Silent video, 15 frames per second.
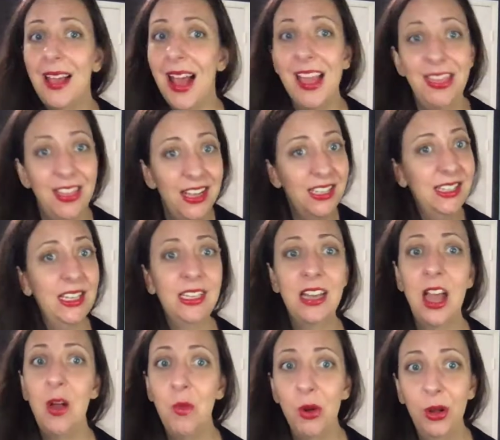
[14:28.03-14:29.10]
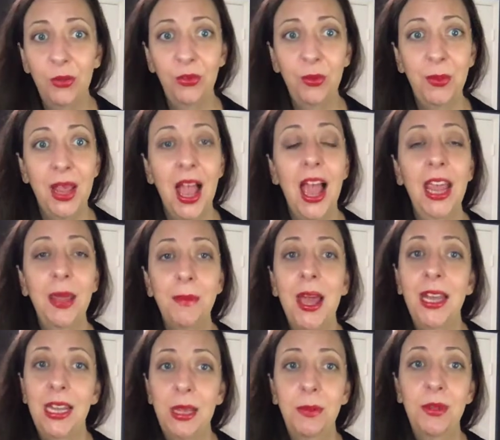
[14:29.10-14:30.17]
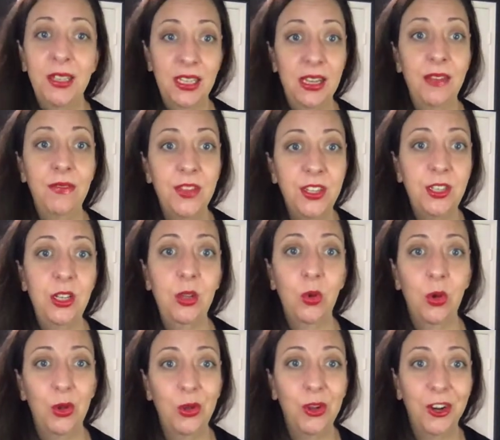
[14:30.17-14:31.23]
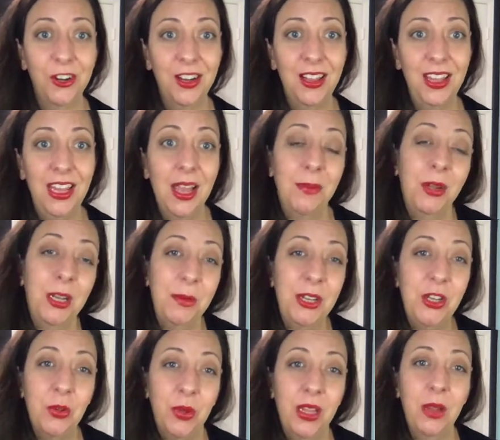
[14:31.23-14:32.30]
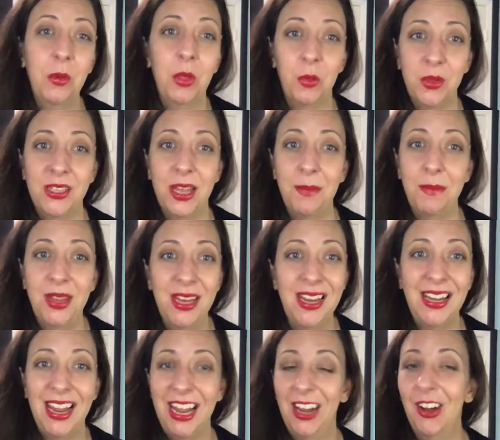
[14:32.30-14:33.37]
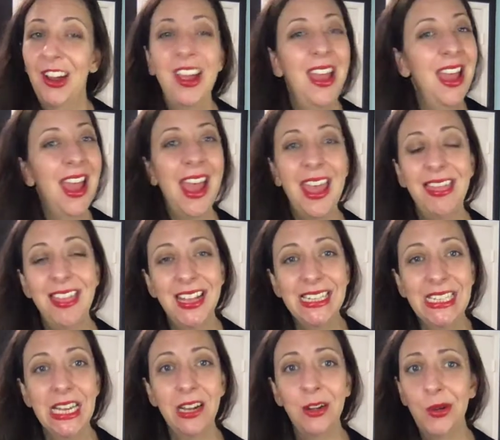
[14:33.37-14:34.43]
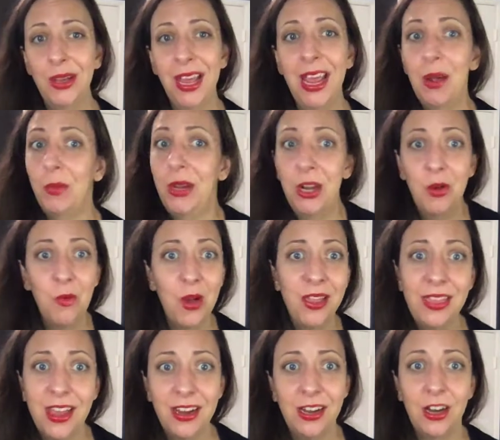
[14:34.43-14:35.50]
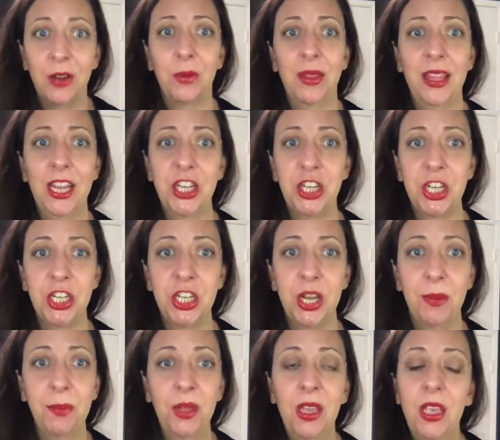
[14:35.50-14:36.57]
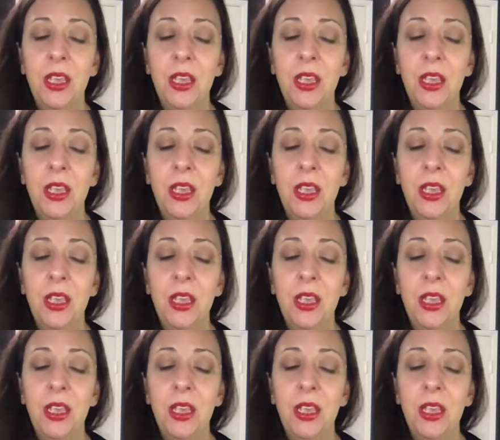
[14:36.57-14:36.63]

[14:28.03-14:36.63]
This does not work for me. I am unable to give this to you wholeheartedly. I'm going to be doing it with resentment and anger, and that's not okay. We don't want that in our relationship.